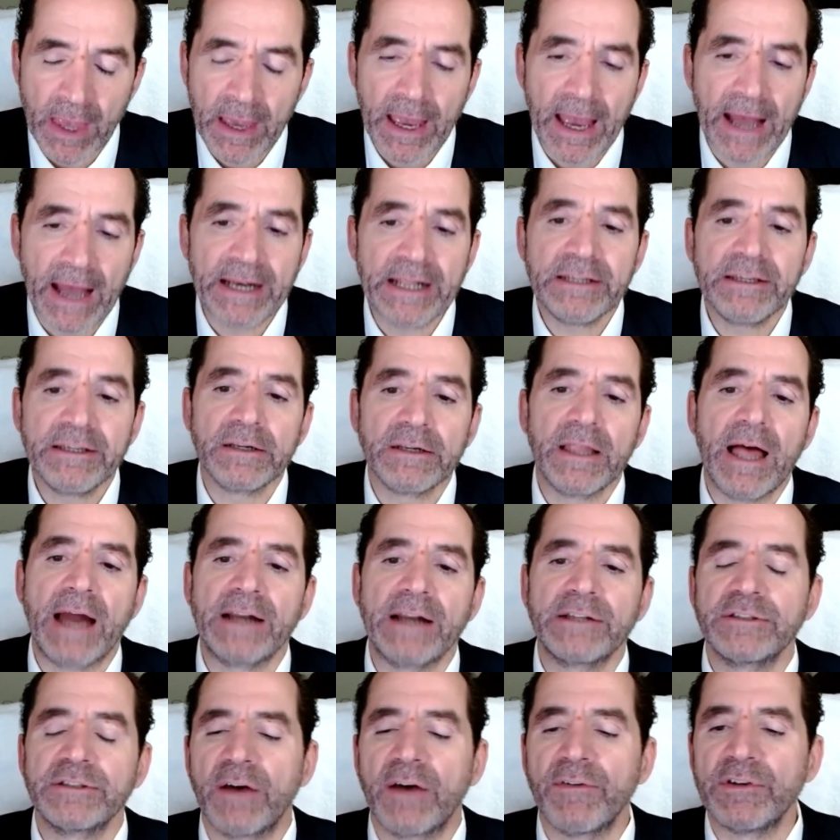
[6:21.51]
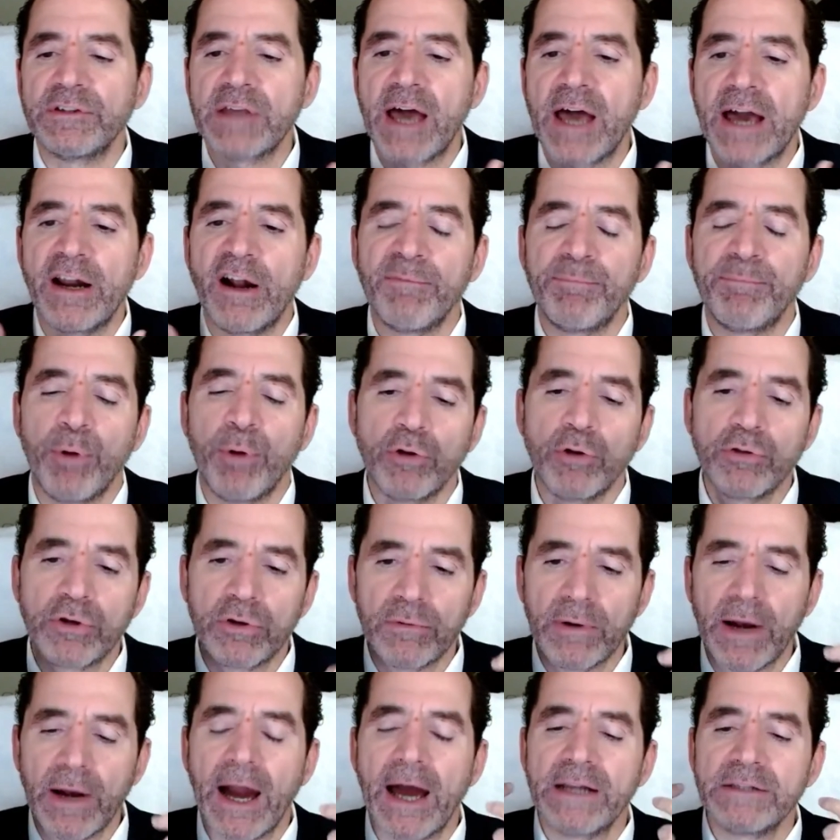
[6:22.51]
And he did a lot of stuff. He tied off both
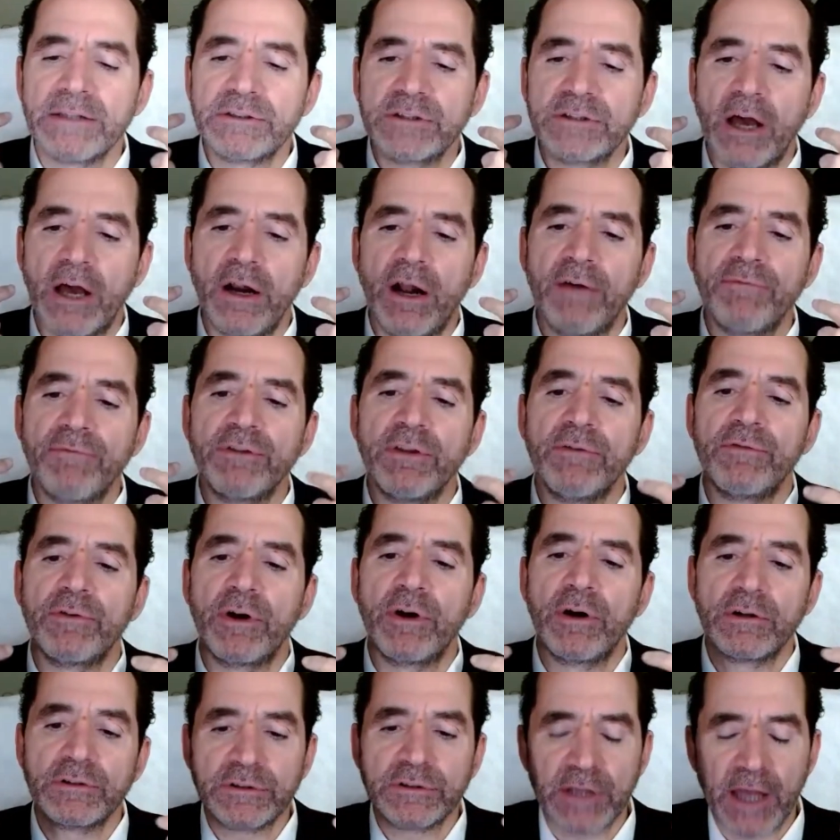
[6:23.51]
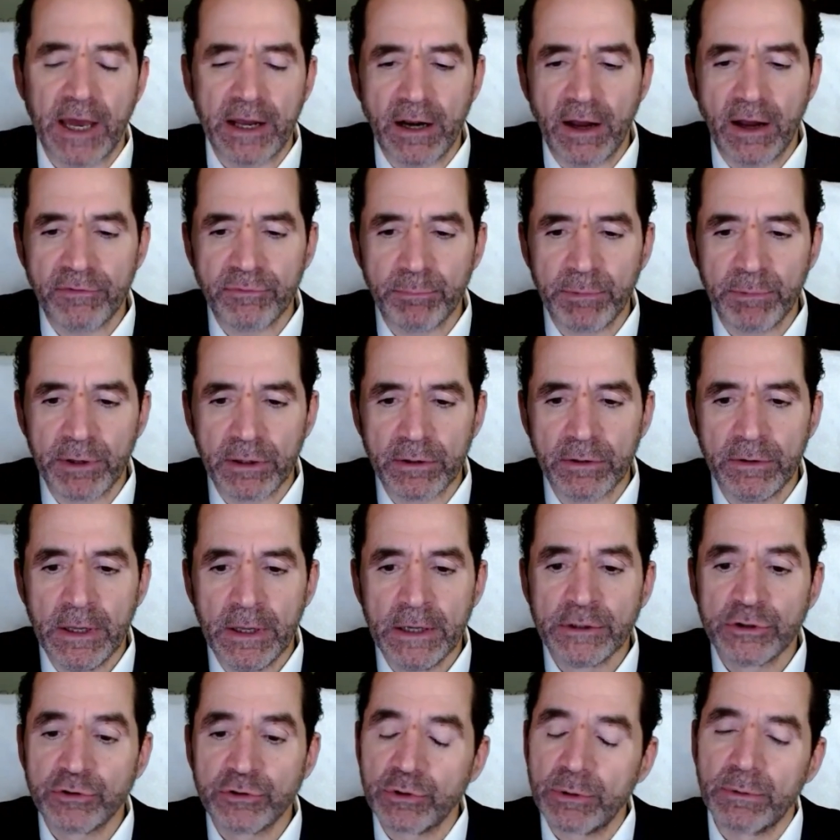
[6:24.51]
carotids, tied off the verts, tied off the middle
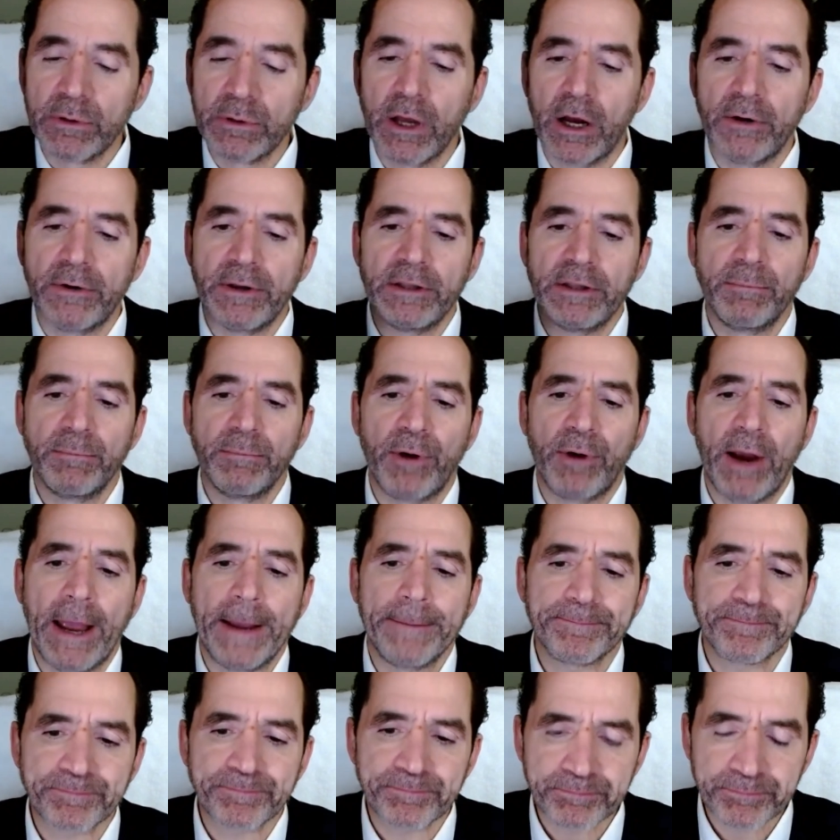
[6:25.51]
cerebral artery in the brain.